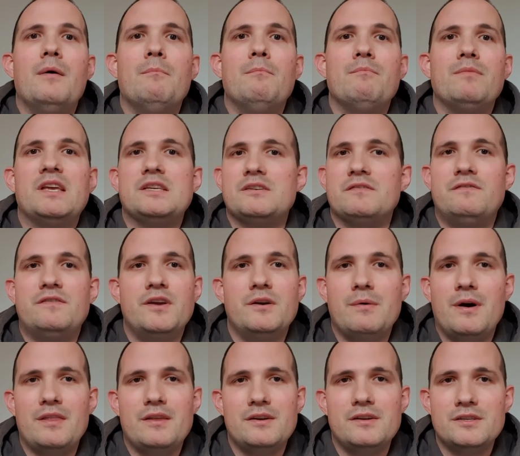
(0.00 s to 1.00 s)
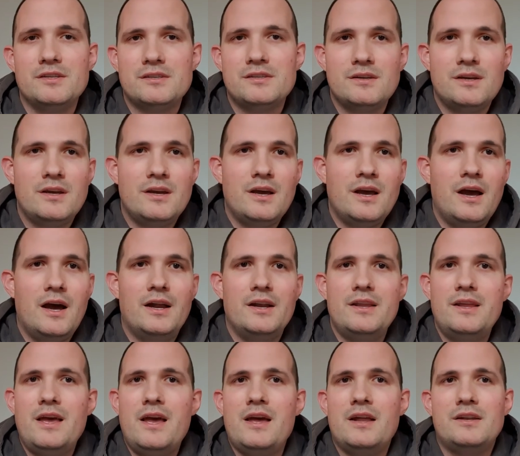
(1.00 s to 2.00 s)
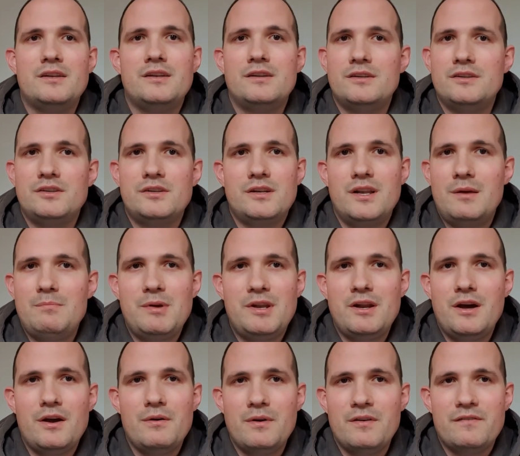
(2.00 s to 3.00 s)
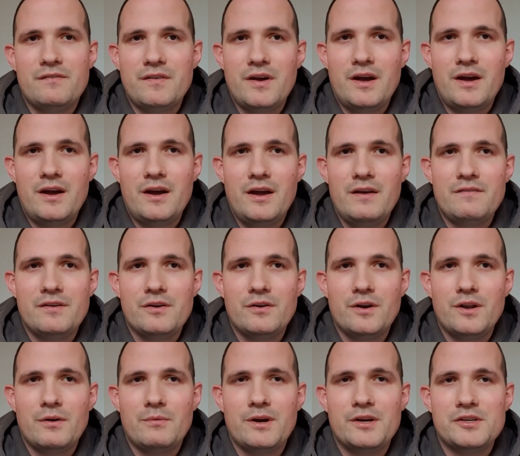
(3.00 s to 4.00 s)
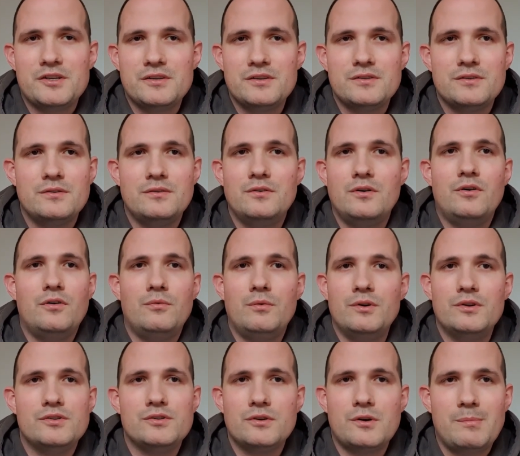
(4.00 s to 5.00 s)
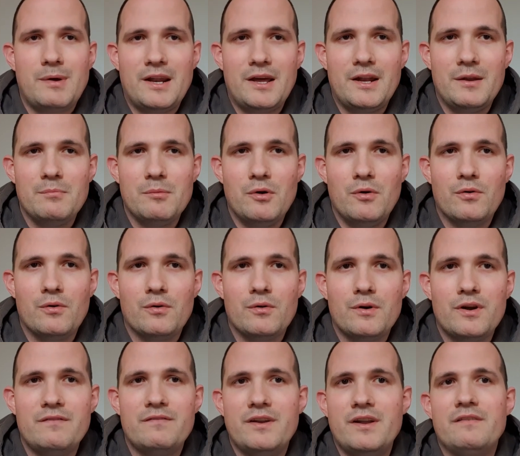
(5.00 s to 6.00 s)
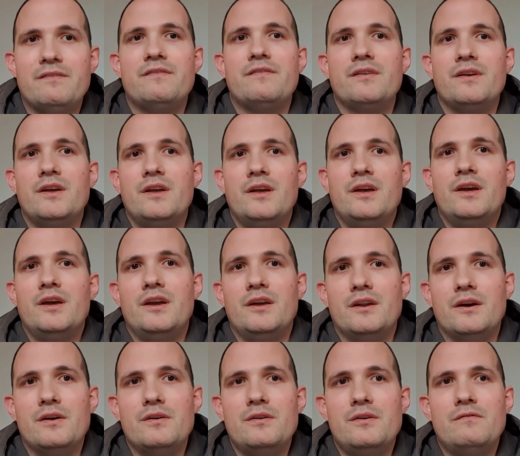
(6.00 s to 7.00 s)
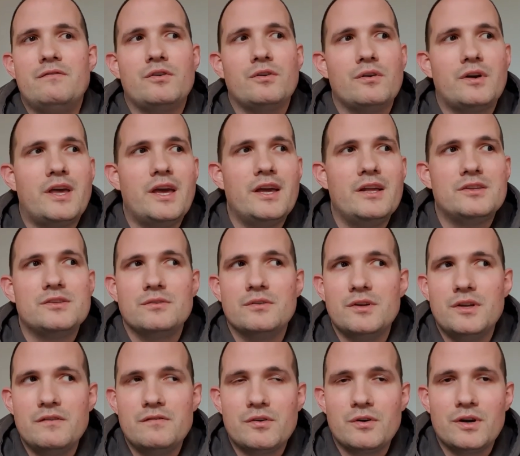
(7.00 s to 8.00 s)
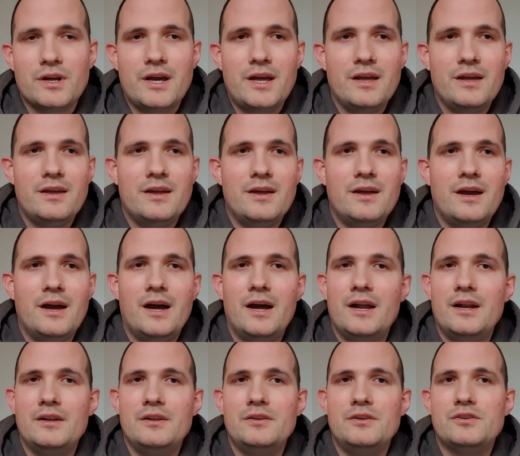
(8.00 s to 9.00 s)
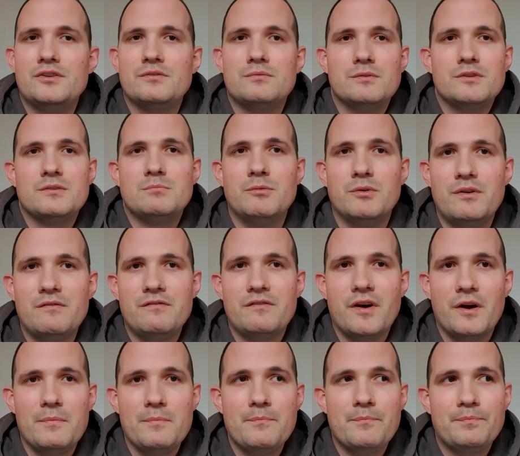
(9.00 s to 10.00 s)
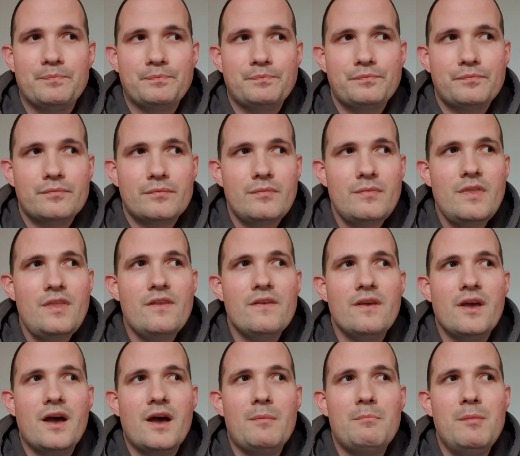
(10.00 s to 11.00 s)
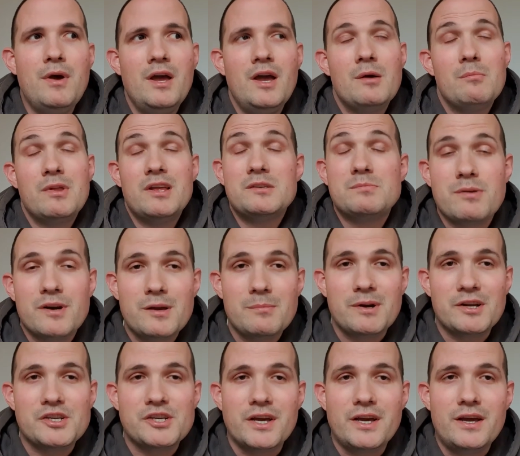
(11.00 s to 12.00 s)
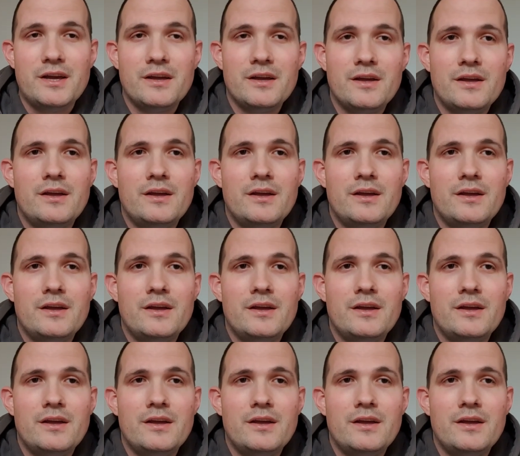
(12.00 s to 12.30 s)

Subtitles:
There's a few others. And yeah, let me know if you've got any questions or want to talk about it anymore, or even if you've got kids or you've got it and you just want some more info. But that's pretty much it.